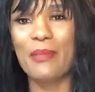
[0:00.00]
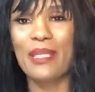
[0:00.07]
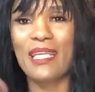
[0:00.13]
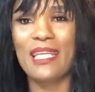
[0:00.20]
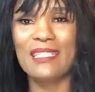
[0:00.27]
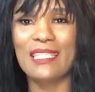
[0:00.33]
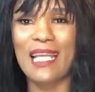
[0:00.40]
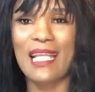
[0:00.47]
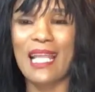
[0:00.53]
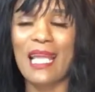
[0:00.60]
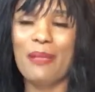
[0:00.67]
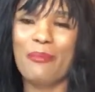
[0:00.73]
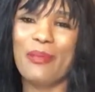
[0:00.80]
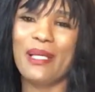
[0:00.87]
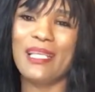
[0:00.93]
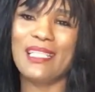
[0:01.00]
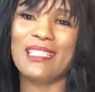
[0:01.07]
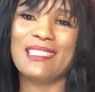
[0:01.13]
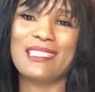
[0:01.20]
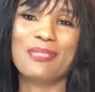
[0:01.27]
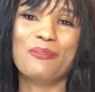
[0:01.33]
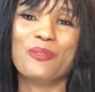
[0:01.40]
in, hit that like button,
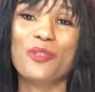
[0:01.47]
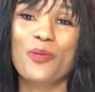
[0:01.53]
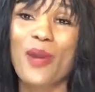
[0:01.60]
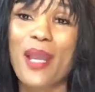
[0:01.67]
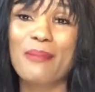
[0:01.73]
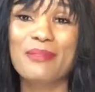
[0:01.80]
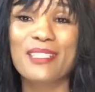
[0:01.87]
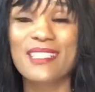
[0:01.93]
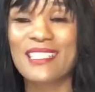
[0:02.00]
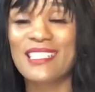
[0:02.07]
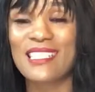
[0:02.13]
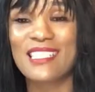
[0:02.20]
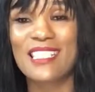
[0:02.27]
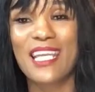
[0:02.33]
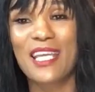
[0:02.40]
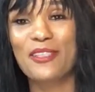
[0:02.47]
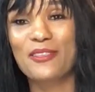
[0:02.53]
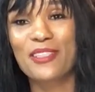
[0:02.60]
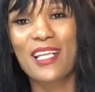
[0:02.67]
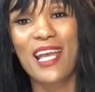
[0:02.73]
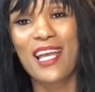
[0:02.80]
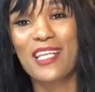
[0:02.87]
subscribe to this channel,
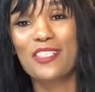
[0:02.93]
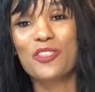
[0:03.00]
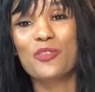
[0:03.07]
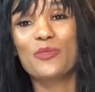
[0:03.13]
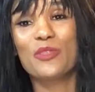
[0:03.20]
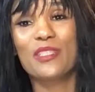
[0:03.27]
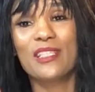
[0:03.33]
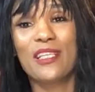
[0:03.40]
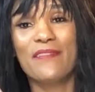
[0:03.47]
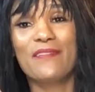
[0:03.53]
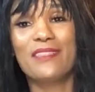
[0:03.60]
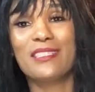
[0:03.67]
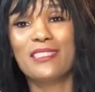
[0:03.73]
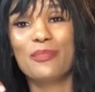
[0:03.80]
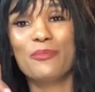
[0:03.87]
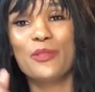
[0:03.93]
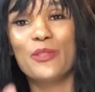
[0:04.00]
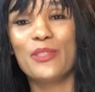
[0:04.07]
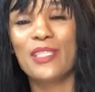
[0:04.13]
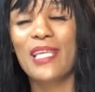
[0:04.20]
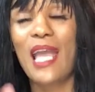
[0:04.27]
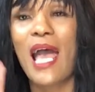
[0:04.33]
guys. You will love this
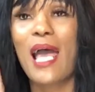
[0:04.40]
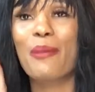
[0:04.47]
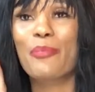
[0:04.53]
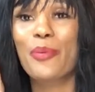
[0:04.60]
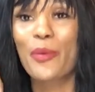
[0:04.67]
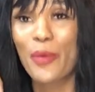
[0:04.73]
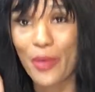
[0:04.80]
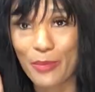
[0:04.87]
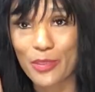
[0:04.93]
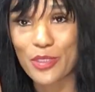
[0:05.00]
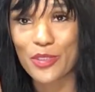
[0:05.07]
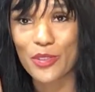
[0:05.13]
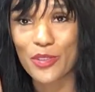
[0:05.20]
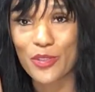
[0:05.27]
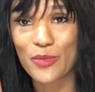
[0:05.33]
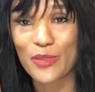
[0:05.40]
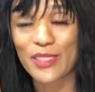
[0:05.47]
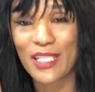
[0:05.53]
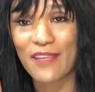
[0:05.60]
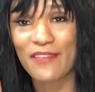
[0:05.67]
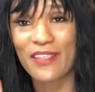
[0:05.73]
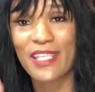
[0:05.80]
smoothie. I promise you, you will
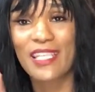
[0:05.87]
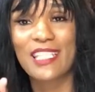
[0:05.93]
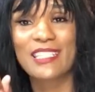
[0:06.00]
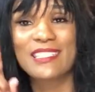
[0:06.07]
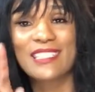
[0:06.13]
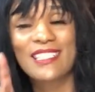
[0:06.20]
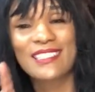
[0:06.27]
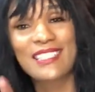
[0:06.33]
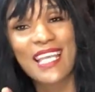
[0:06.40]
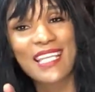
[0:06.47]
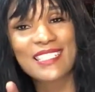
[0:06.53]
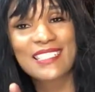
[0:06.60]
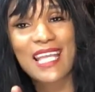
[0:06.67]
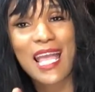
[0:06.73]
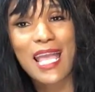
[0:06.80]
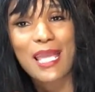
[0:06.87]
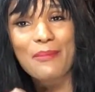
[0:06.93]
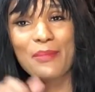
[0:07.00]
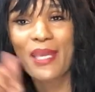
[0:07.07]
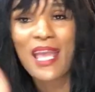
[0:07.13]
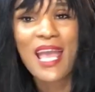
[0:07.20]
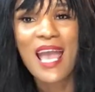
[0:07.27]
love it. And until next
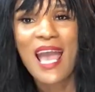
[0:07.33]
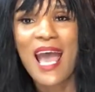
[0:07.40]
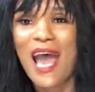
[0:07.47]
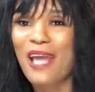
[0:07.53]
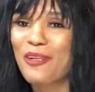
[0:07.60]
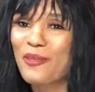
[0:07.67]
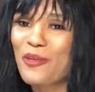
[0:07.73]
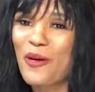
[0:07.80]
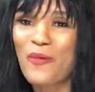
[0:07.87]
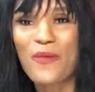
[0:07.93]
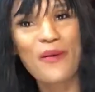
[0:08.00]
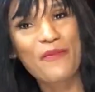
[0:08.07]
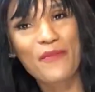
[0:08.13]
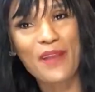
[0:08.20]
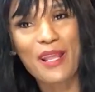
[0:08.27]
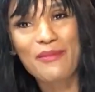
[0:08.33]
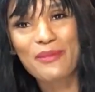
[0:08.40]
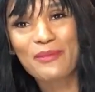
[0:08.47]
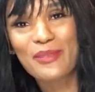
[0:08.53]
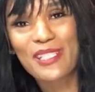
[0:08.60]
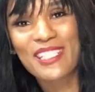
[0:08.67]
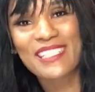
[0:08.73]
time, I don't know what flavor
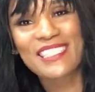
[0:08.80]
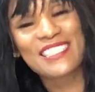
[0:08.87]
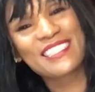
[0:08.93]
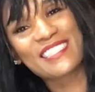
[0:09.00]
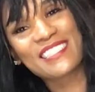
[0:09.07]
we're going to do